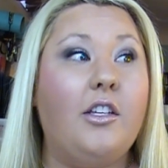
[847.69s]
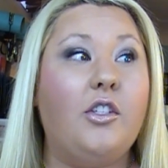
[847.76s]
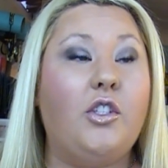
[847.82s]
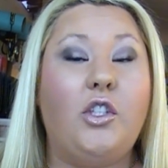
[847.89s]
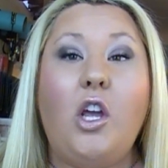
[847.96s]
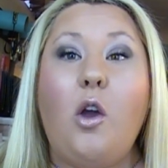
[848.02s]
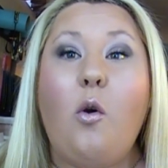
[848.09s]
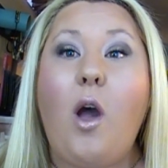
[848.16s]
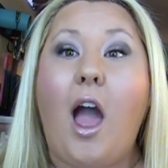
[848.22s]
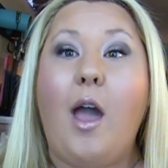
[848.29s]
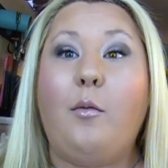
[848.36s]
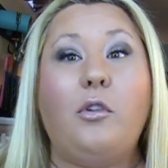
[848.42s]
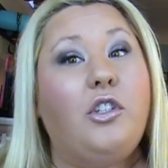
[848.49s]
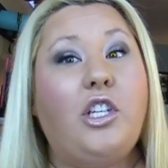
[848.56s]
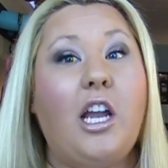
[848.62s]
So I
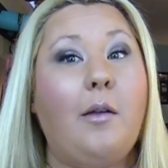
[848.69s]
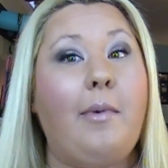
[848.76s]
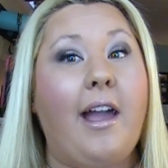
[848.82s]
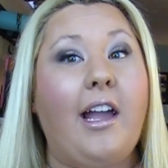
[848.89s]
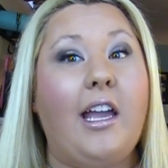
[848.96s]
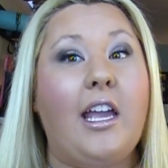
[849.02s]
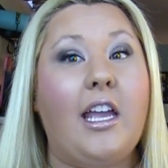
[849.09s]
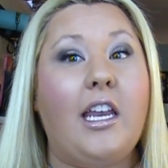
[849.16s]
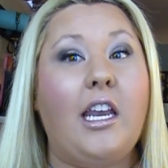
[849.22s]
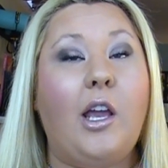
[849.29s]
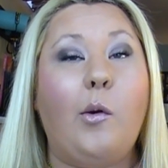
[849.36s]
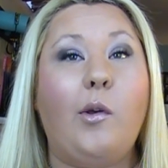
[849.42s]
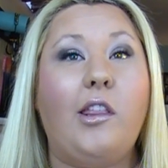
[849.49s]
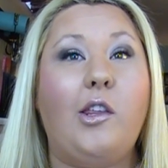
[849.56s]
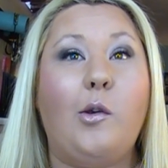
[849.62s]
will check back
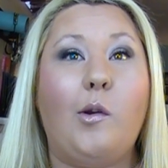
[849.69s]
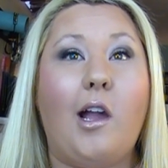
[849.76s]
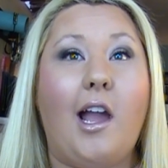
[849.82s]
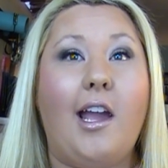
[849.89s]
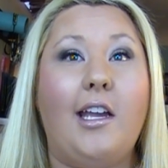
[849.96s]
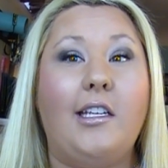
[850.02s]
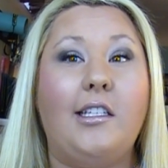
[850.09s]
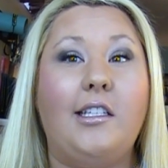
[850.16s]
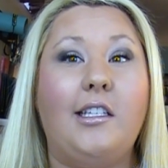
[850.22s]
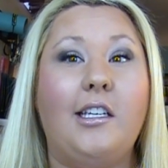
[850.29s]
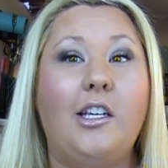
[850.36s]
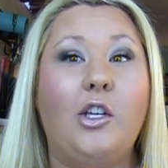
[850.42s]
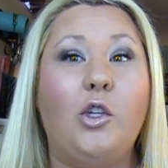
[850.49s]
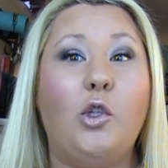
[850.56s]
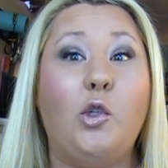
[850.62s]
in with you guys
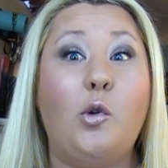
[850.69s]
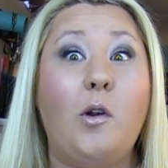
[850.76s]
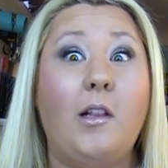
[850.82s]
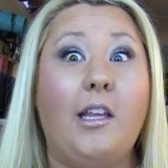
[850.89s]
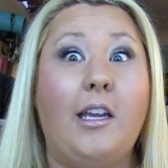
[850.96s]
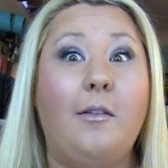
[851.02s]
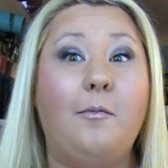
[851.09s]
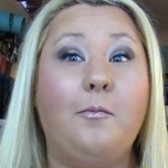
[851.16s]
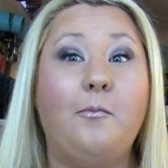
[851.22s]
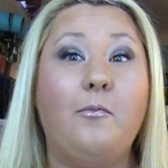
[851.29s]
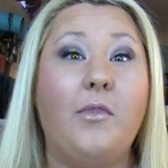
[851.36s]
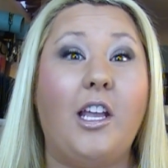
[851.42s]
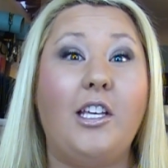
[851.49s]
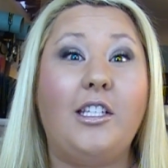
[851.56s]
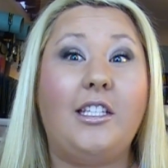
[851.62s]
shortly.
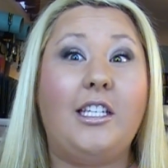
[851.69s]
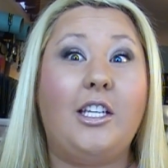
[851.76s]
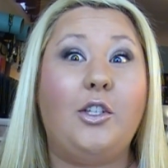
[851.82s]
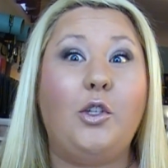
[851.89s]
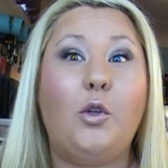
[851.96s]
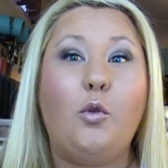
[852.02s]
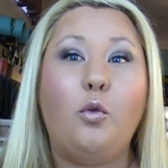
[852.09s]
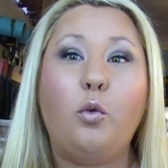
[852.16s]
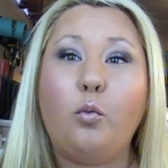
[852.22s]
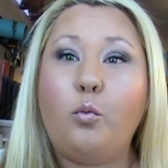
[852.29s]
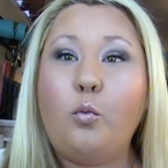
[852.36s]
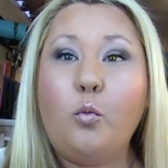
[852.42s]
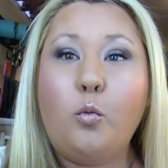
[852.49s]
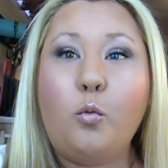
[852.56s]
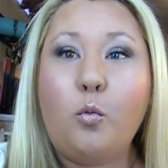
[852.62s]
See you soon.
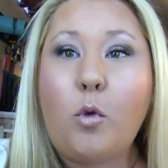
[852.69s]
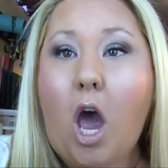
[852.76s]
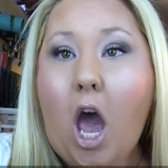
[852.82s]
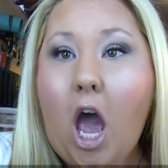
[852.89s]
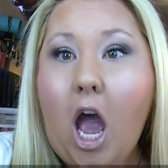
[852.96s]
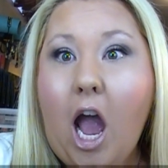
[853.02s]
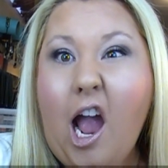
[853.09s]
Mwah.